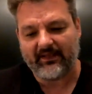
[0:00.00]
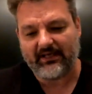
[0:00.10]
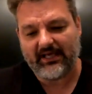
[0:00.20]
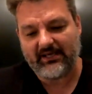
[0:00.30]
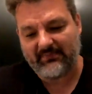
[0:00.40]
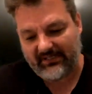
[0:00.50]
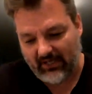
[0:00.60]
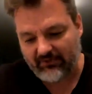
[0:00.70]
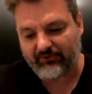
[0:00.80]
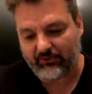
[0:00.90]
And my
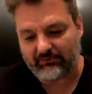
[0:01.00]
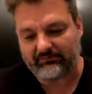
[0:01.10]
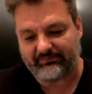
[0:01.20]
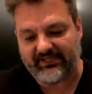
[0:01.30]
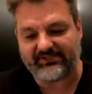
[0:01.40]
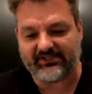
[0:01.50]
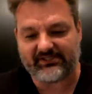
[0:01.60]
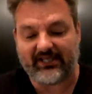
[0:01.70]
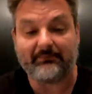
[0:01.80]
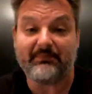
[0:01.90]
other pieces,
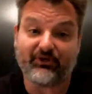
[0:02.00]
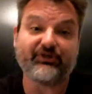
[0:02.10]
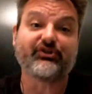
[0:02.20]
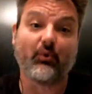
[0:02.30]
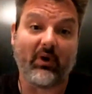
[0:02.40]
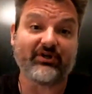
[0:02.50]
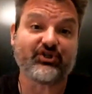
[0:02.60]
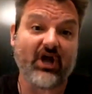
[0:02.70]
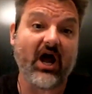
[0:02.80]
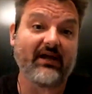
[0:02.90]
like Million to One
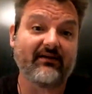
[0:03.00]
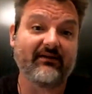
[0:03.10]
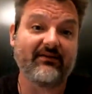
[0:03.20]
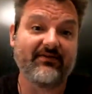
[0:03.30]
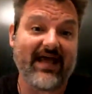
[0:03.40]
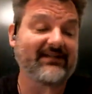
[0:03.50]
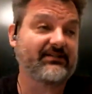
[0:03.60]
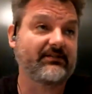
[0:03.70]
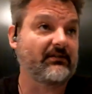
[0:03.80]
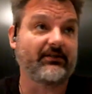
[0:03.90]
Shot,
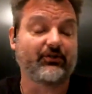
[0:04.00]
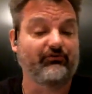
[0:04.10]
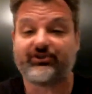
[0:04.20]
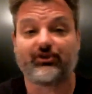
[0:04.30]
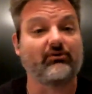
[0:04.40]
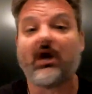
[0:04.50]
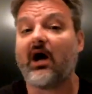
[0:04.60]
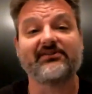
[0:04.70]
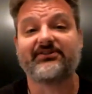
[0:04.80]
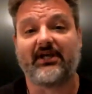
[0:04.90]
that's an original
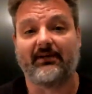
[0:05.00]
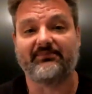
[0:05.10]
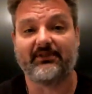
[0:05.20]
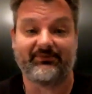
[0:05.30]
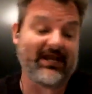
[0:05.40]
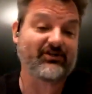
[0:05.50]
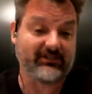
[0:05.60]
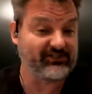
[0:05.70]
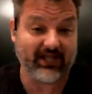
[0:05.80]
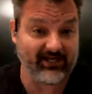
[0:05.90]
concept. It was actually
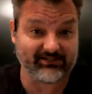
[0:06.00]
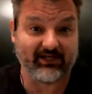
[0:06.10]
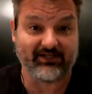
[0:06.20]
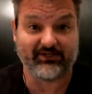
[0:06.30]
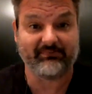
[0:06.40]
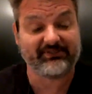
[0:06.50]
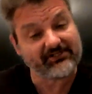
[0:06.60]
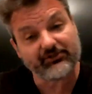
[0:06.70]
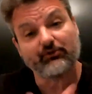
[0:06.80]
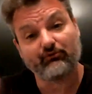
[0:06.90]
Sly's concept, but that's
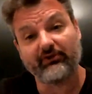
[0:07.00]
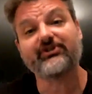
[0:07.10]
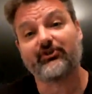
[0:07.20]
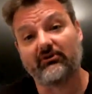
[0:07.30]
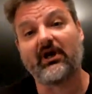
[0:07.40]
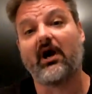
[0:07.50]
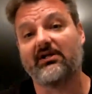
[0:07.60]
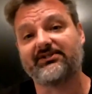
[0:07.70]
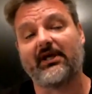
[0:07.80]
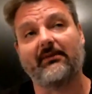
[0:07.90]
an original
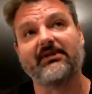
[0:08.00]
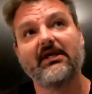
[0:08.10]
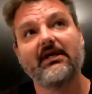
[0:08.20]
concept.